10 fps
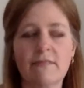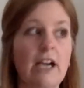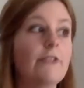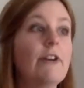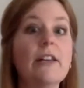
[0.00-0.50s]

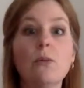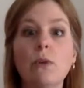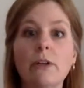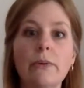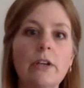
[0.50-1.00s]
I'd rather
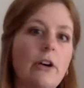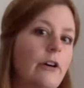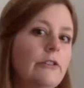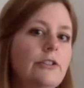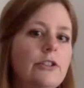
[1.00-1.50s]
work with a
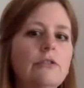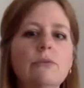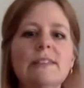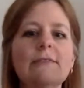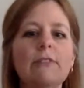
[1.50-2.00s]
coach
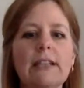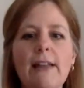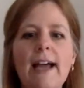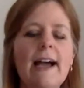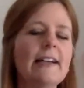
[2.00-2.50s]
who is
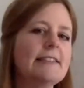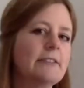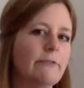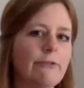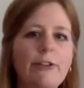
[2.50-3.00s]
relaxed
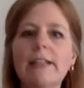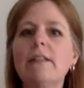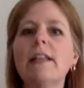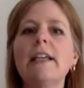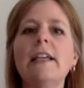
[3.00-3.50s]
and
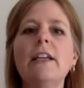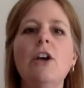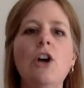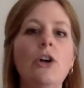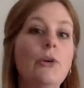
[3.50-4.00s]
friendly,
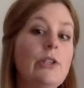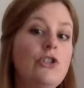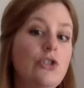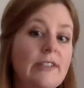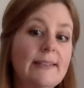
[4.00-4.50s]
who
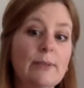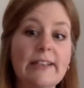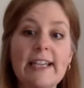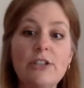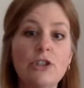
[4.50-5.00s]
enjoys what
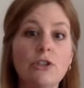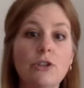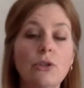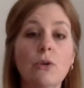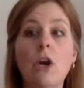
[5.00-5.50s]
they
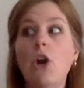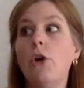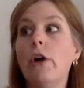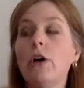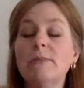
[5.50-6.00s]
do,
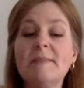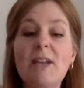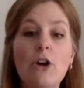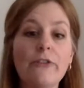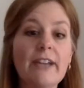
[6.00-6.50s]
who helps
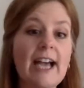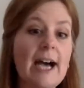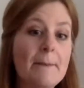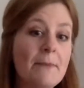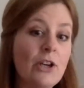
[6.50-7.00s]
me
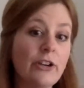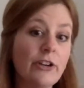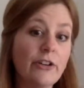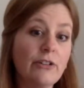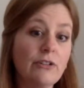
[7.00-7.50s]
overcome
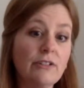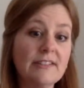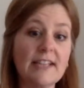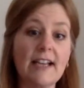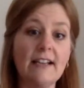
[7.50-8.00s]

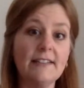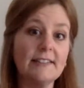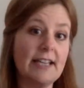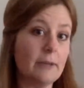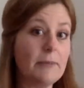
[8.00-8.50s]
hurdles as
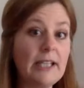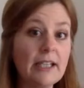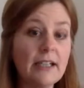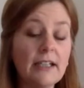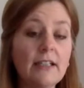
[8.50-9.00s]
they
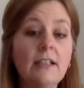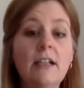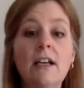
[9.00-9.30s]
appear,